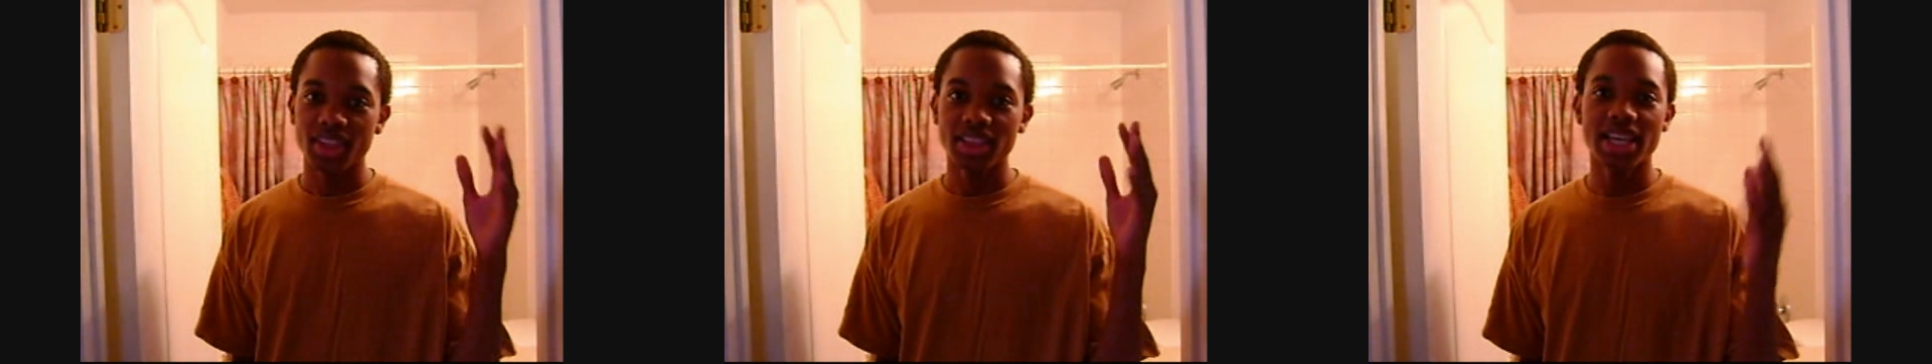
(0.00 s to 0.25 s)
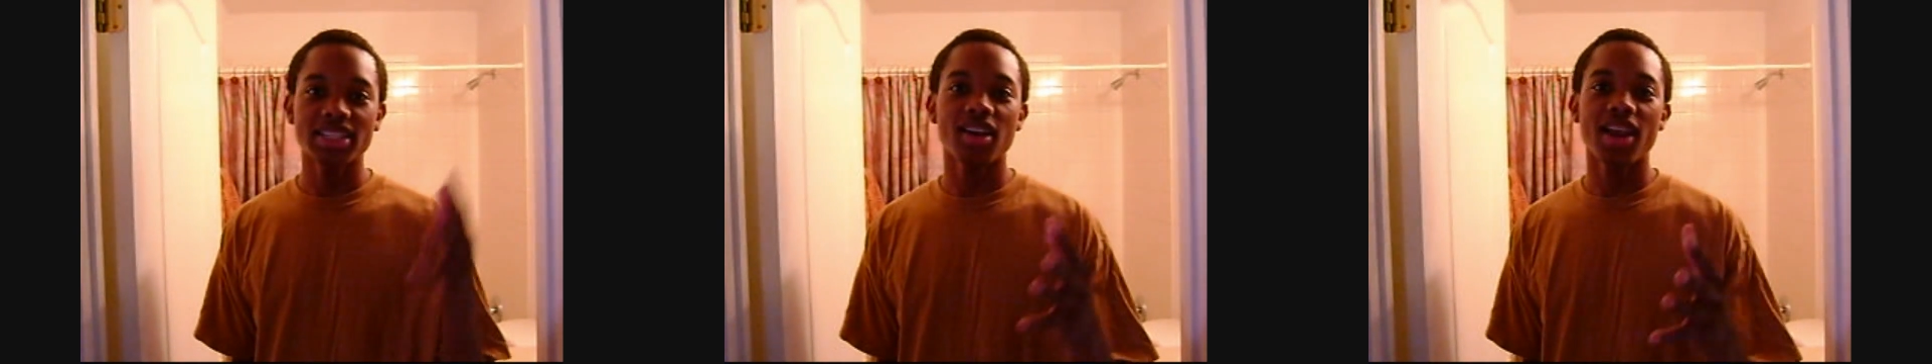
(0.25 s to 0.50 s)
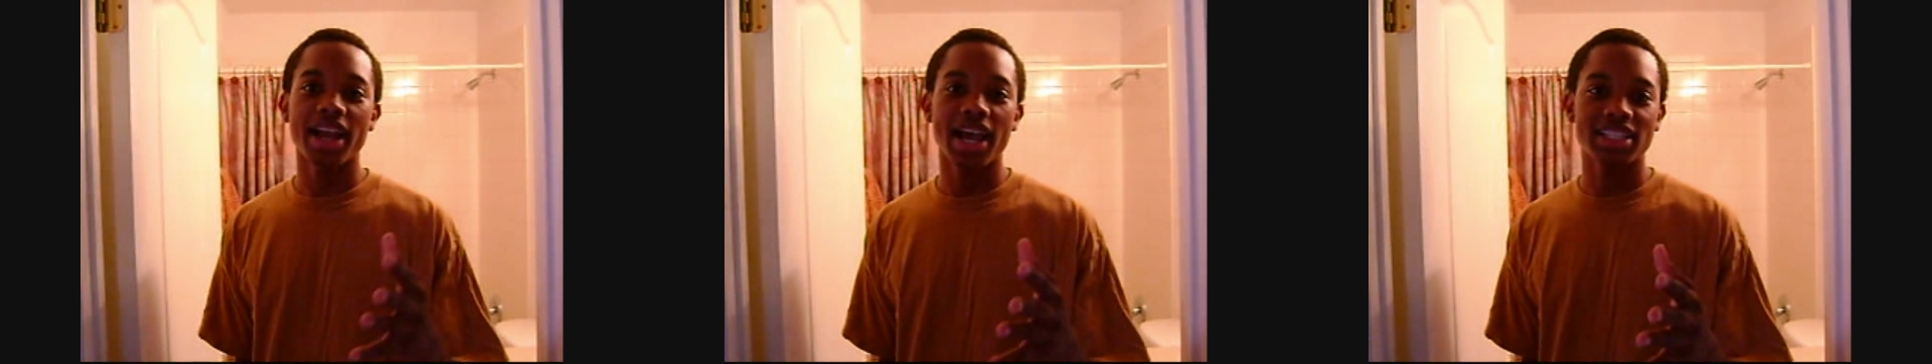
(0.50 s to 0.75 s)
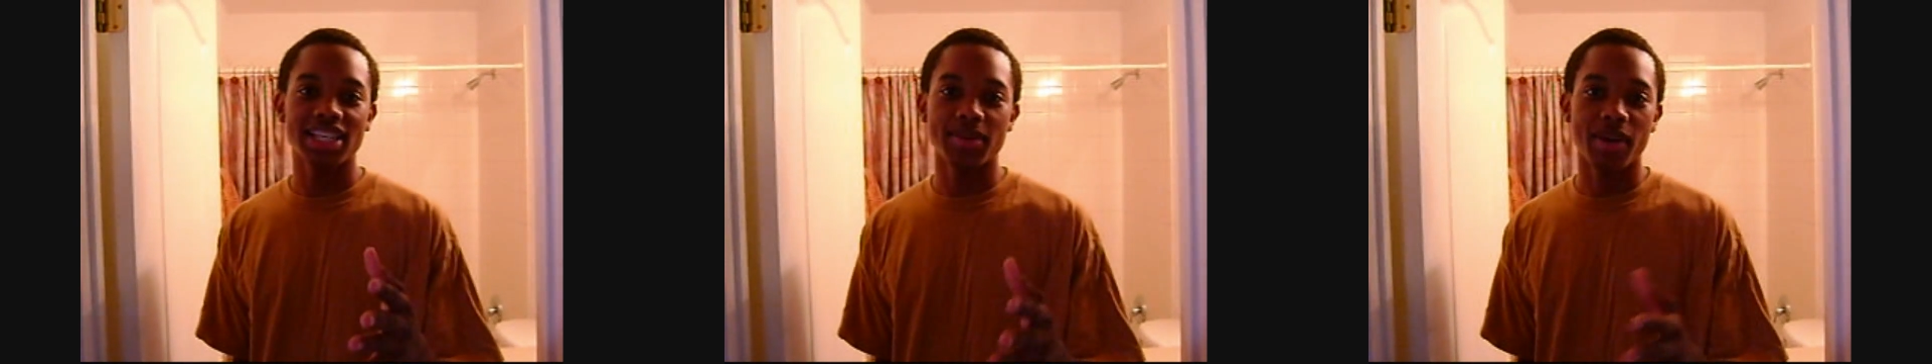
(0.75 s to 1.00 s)
That's all I got
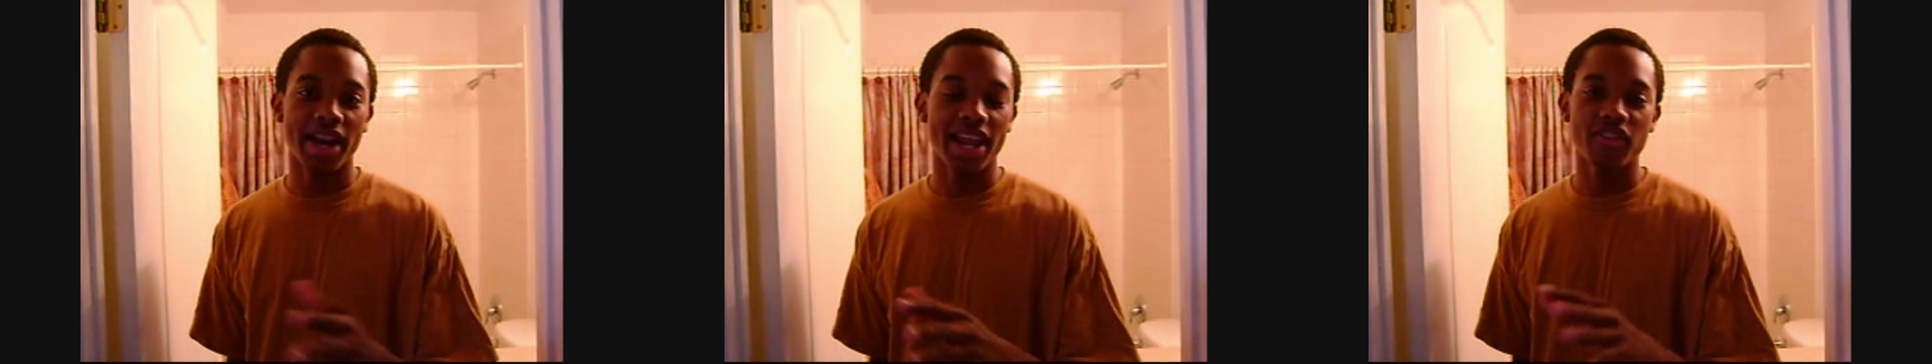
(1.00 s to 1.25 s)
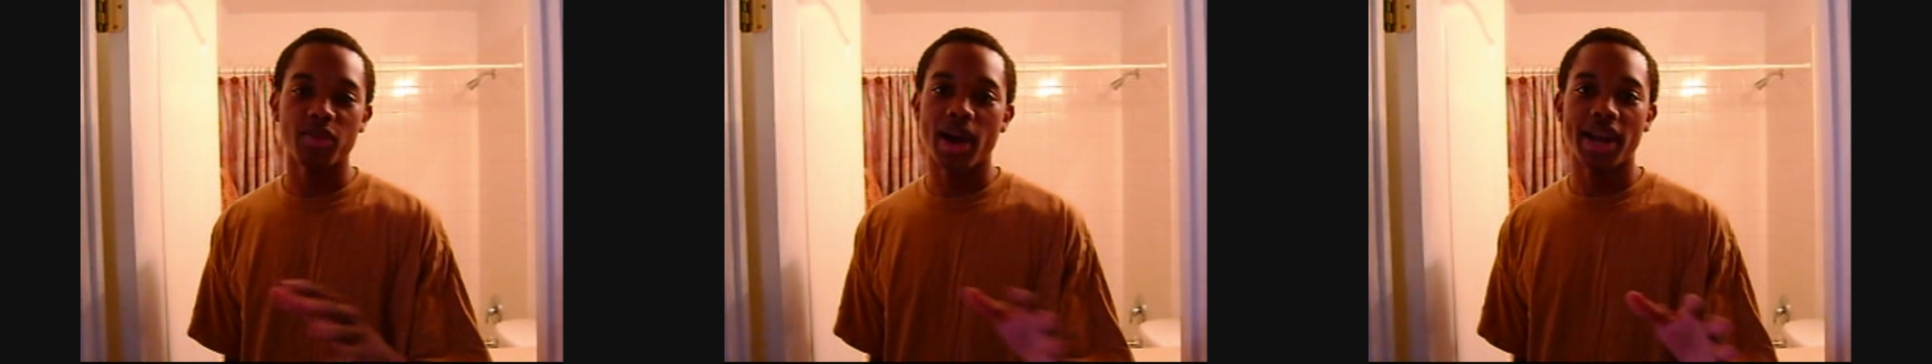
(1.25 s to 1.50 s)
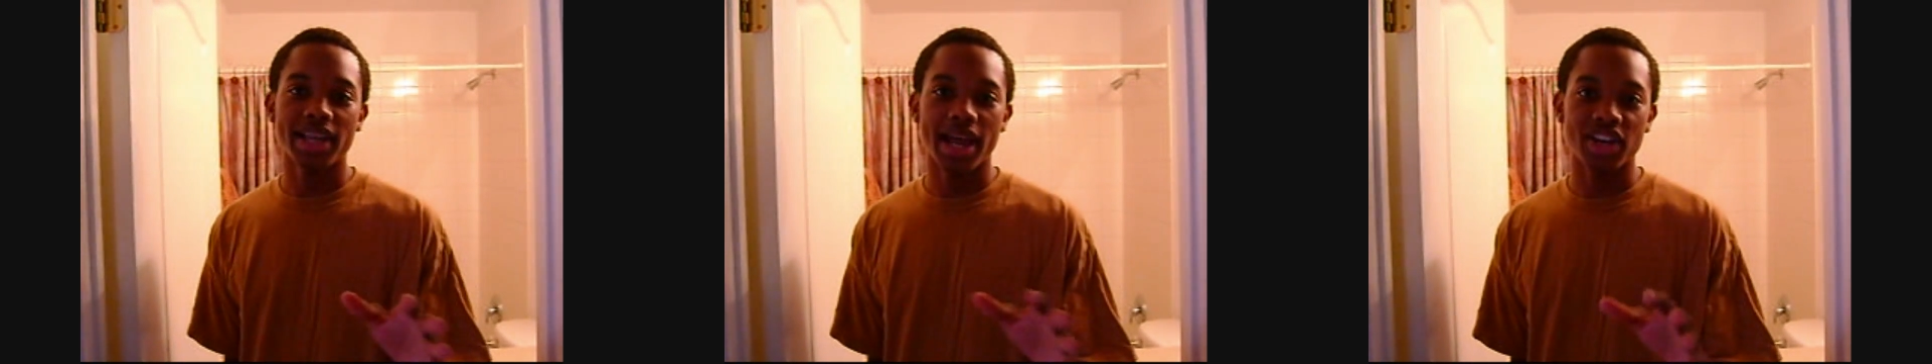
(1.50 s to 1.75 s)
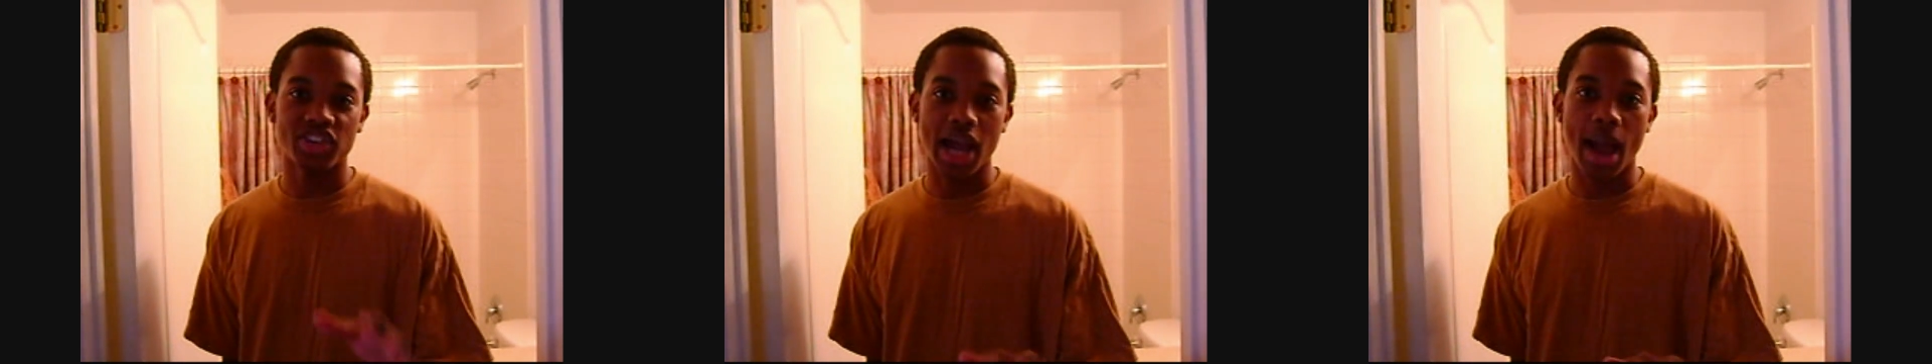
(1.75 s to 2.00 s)
to say about it. Everybody
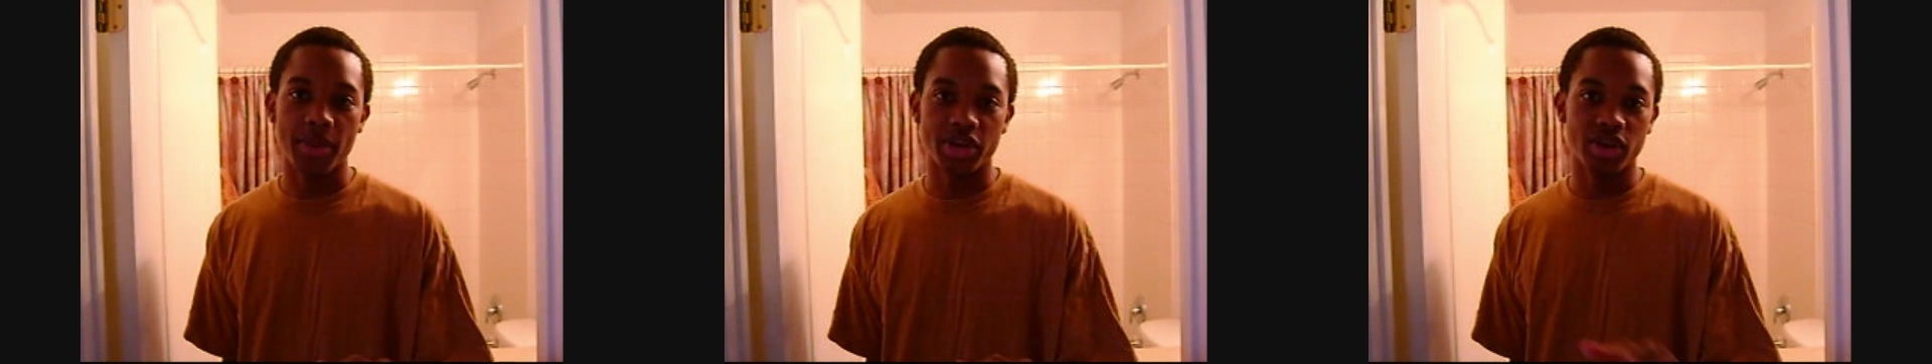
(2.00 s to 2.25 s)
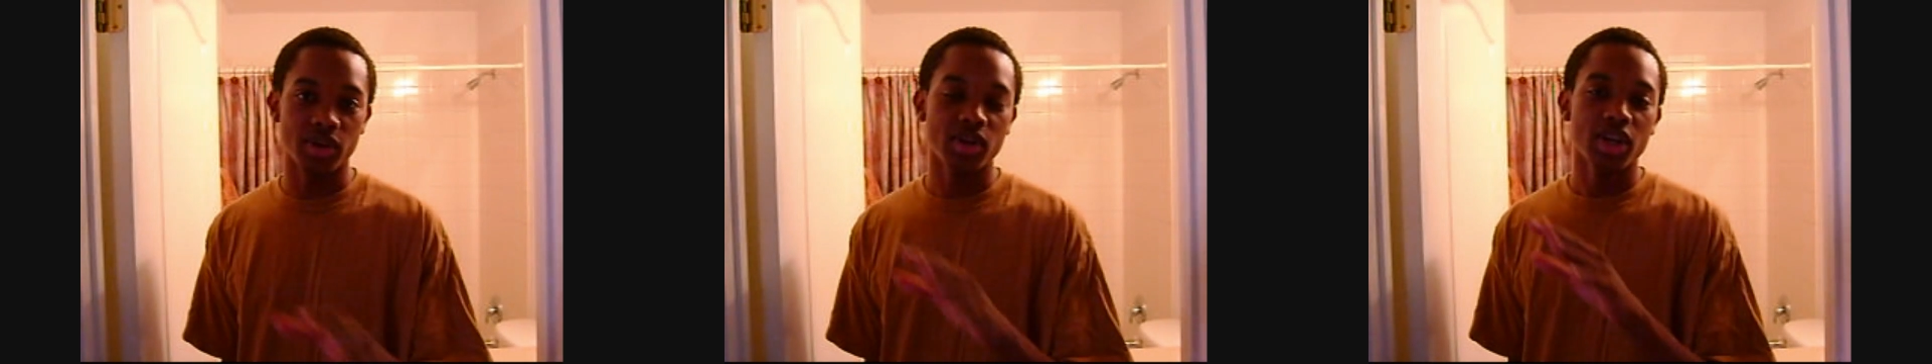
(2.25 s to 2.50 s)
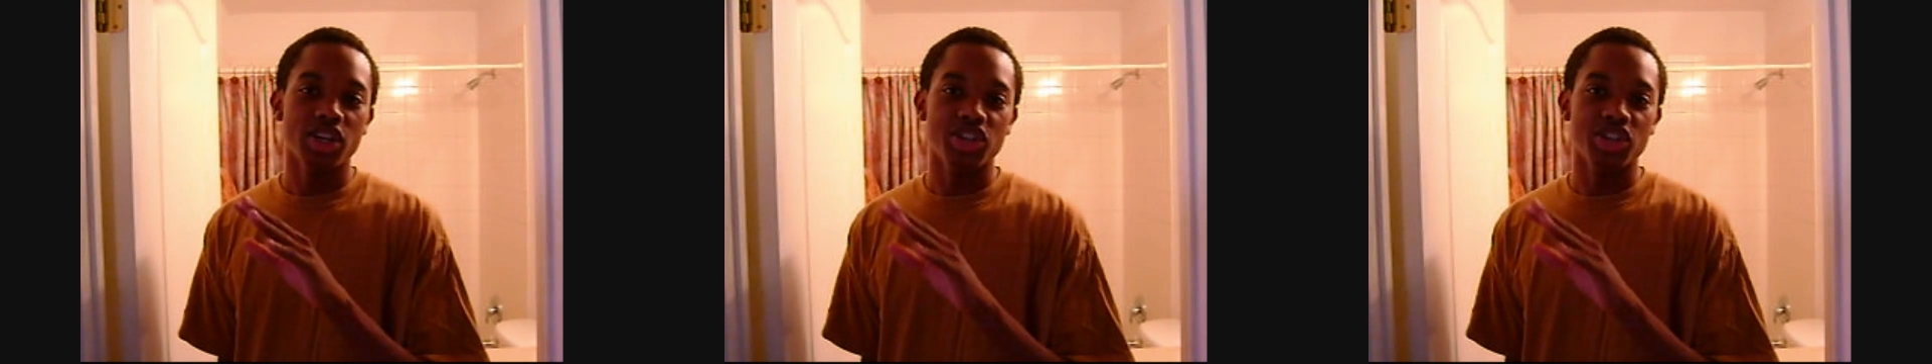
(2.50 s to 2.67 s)
got a job to do.